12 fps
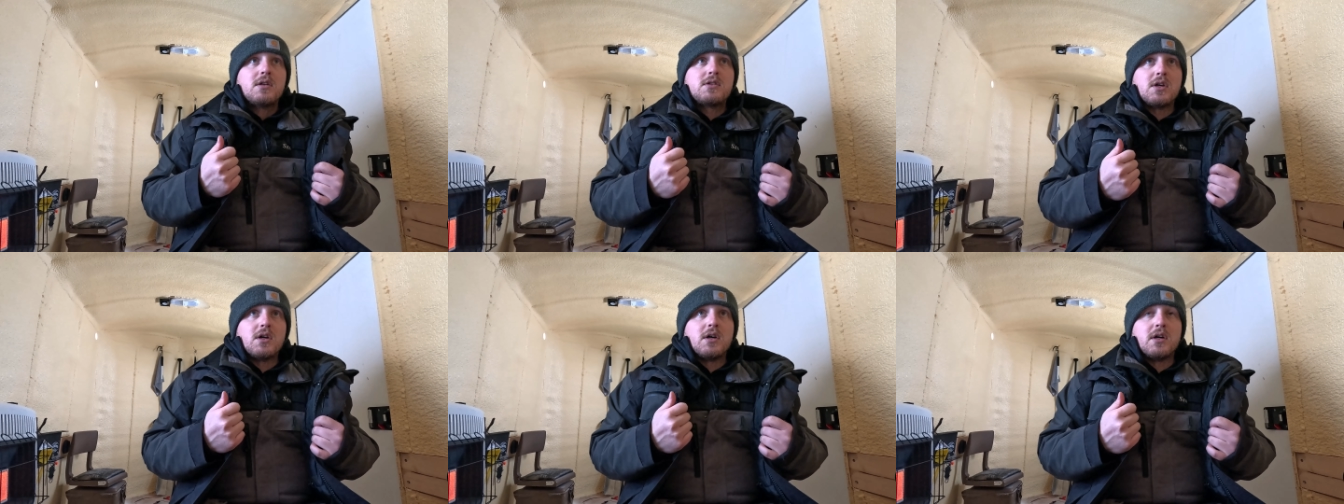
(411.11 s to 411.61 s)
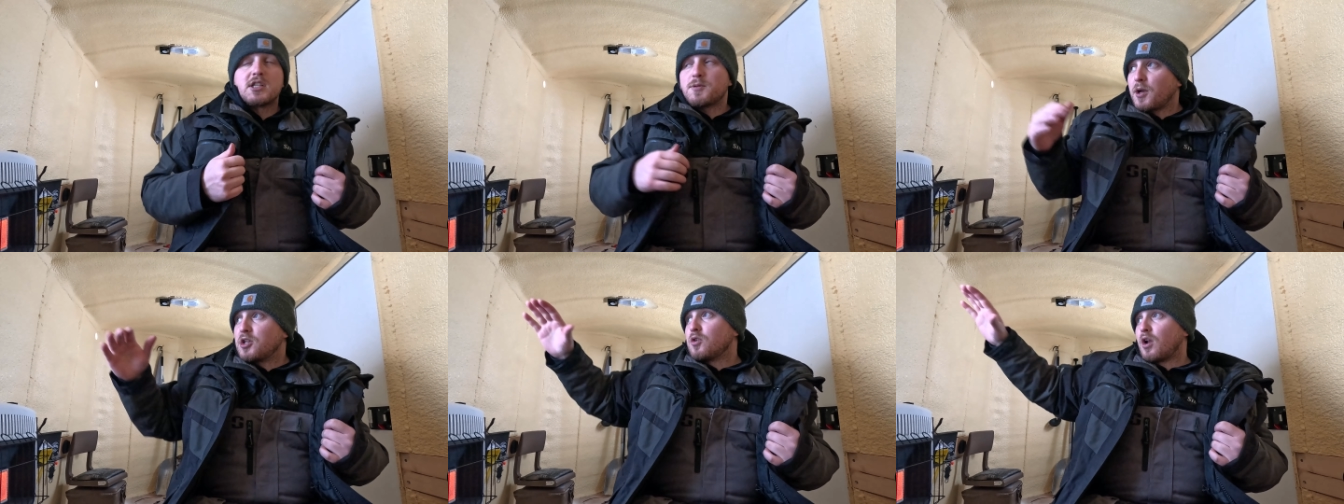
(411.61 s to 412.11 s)
to,
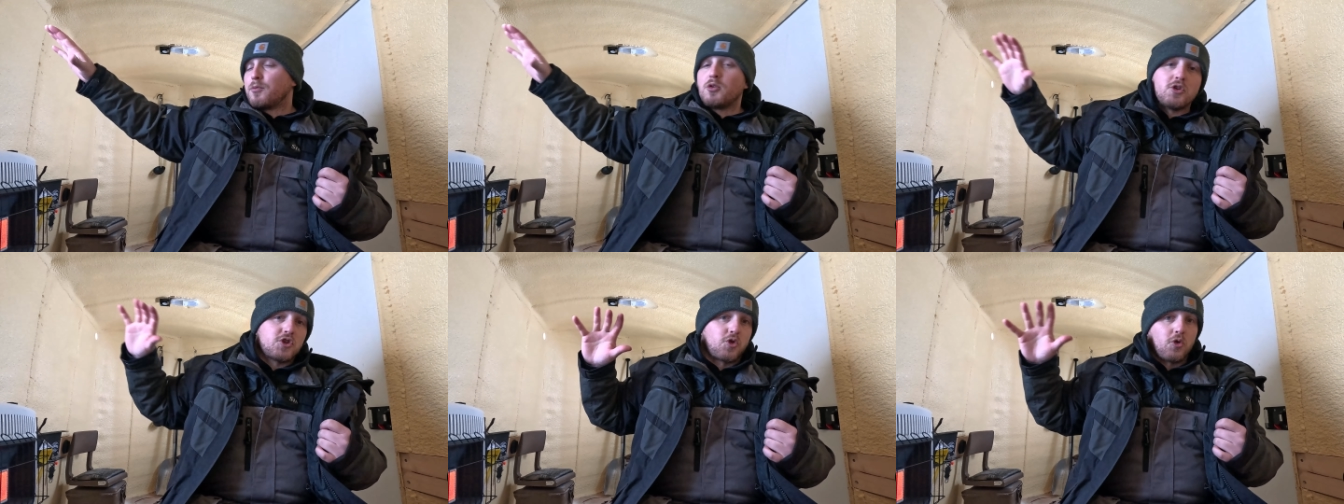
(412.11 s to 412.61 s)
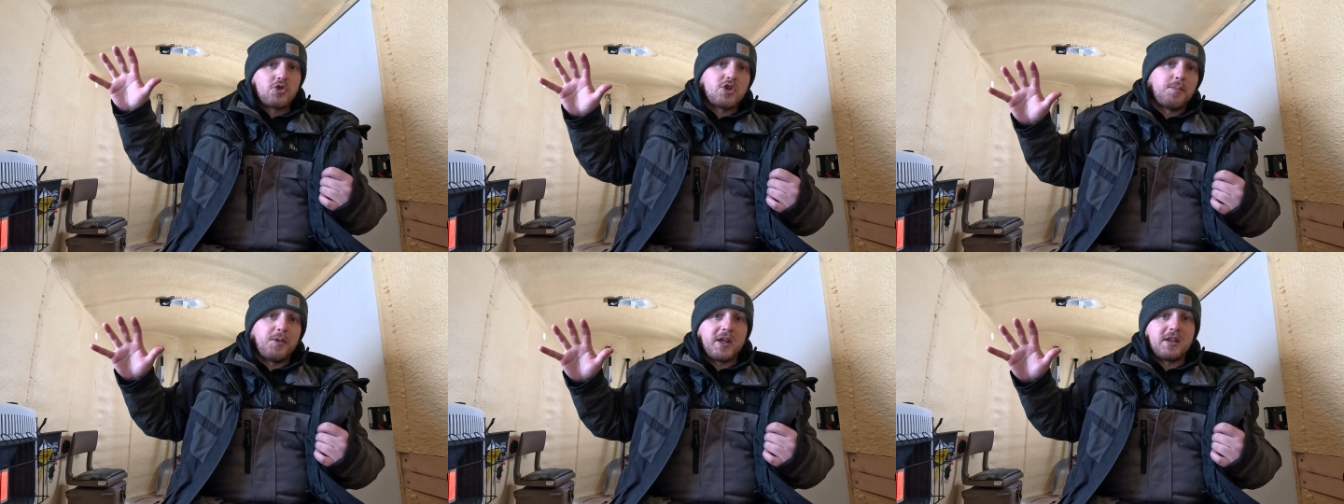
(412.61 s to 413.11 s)
especially when I'm doing a short
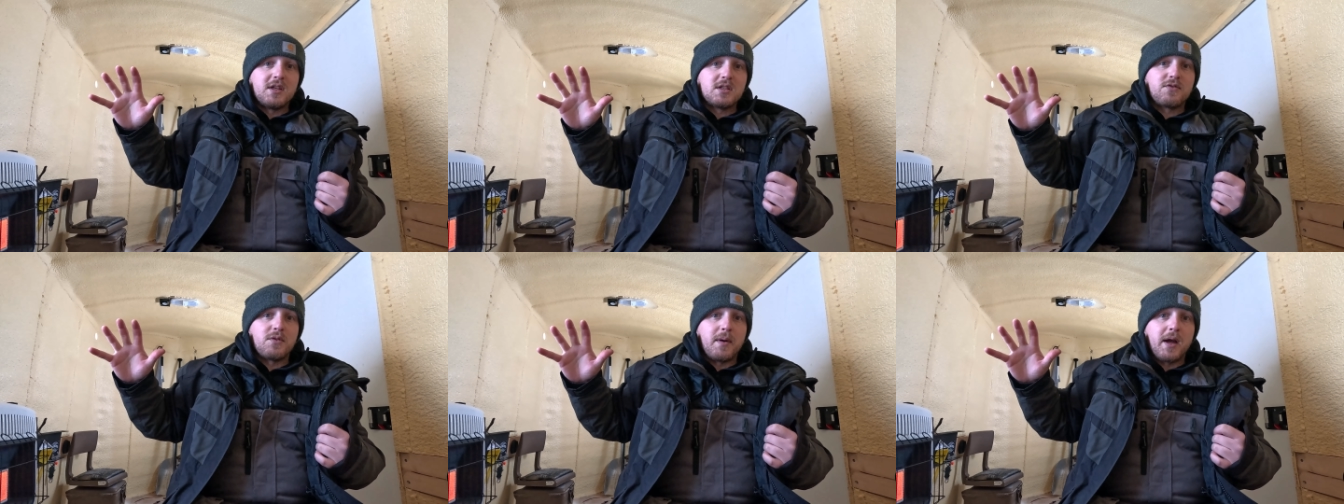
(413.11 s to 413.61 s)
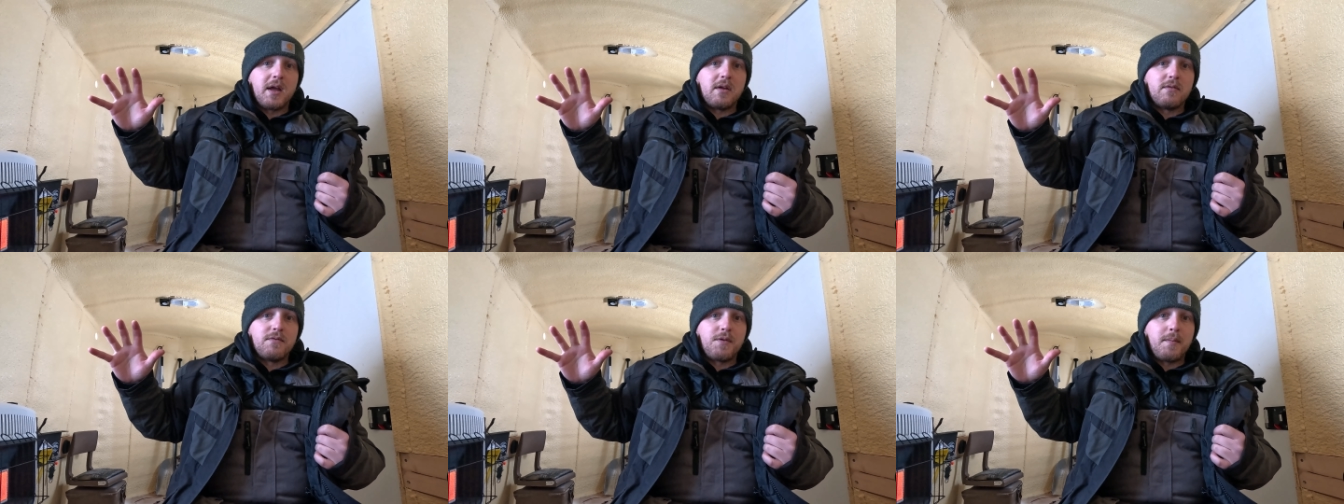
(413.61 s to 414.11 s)
trip like this from my
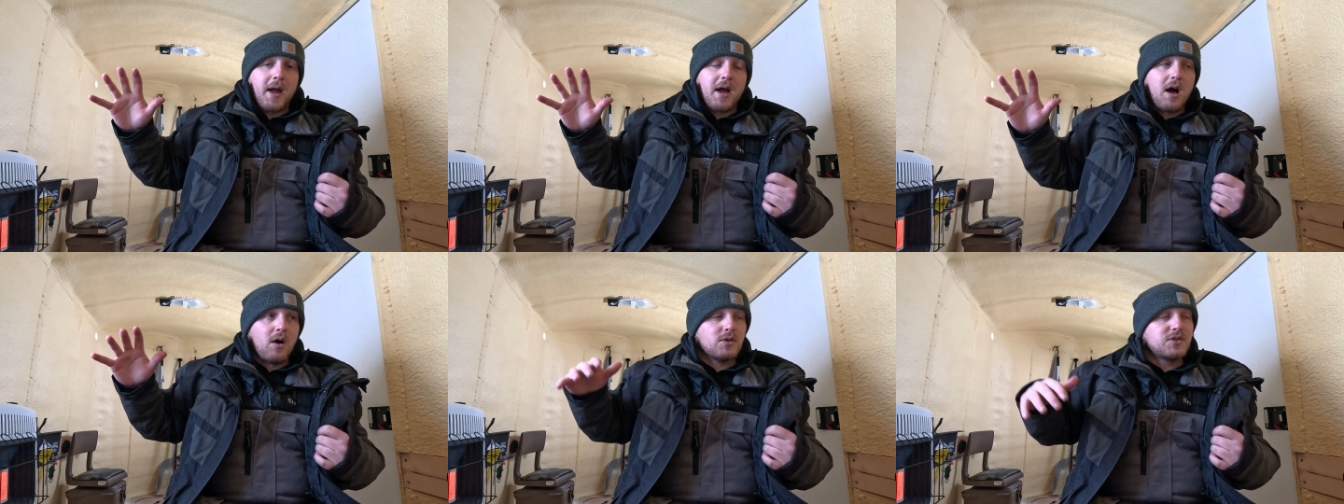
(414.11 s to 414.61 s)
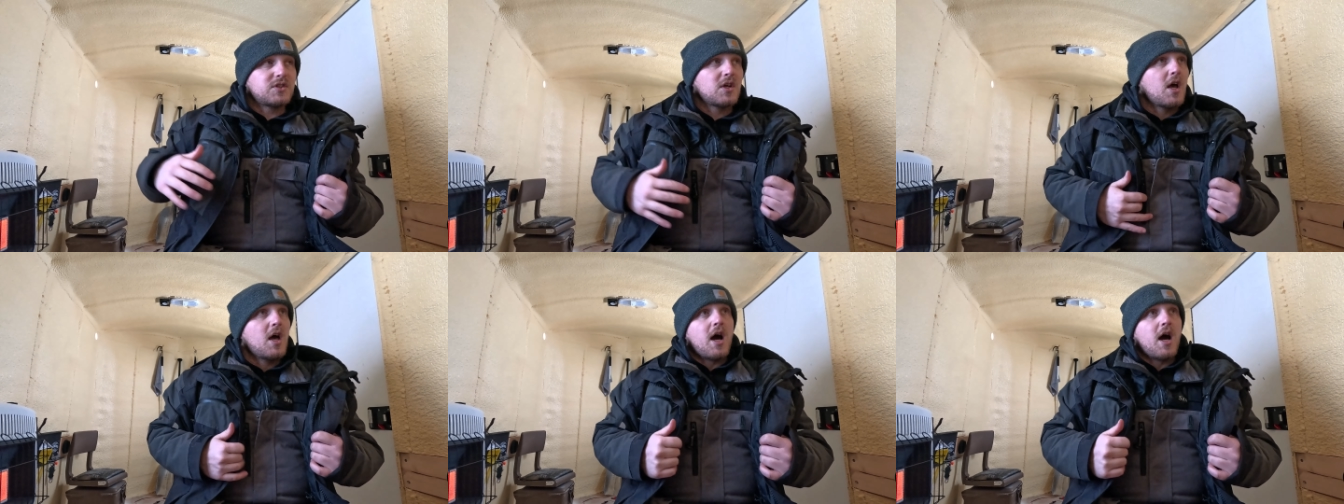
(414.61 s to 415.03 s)
house,